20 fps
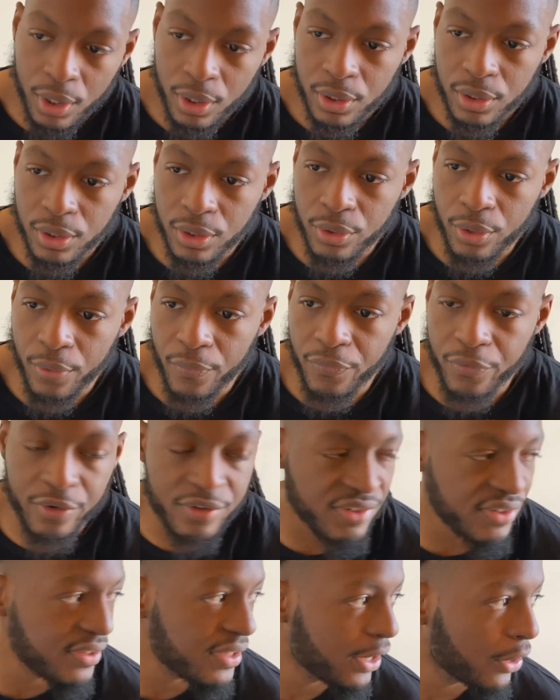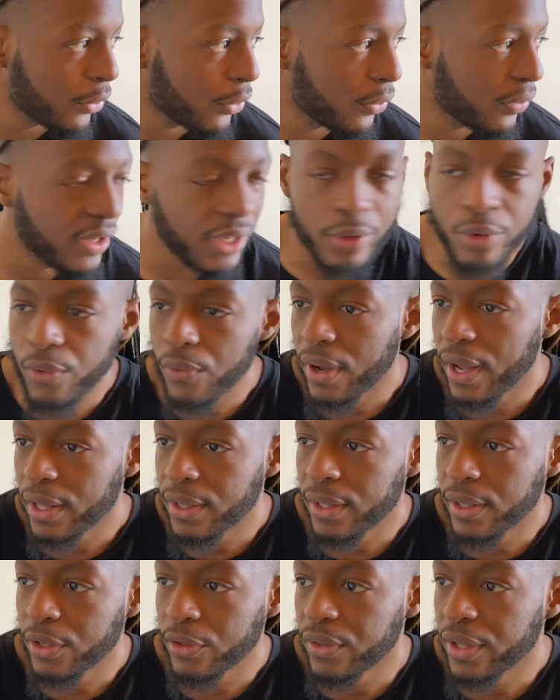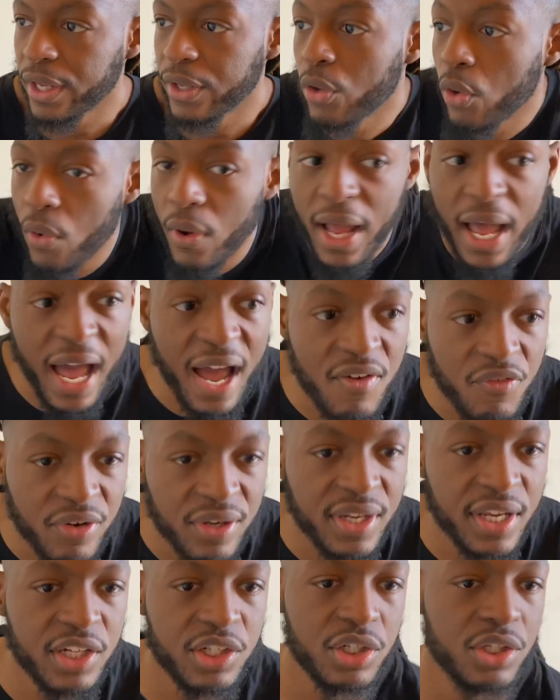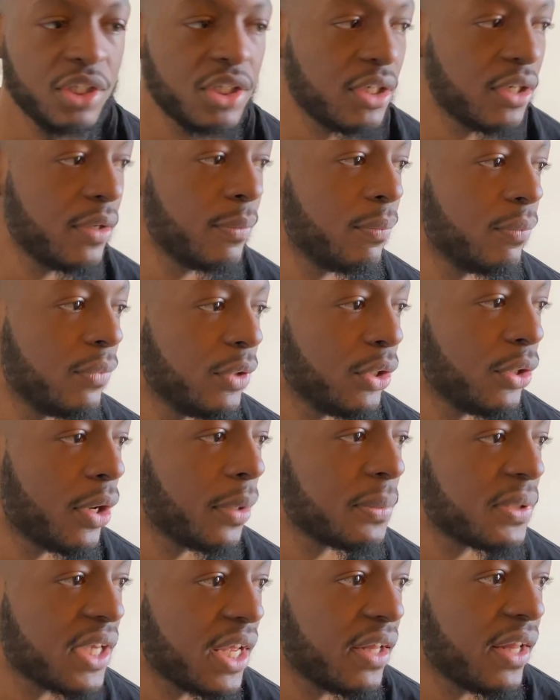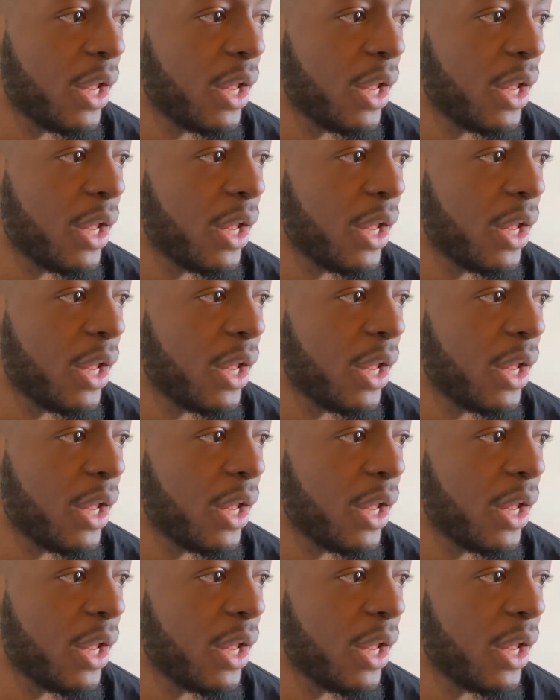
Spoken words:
You know, they're single, they don't have relationship, you know what I'm saying?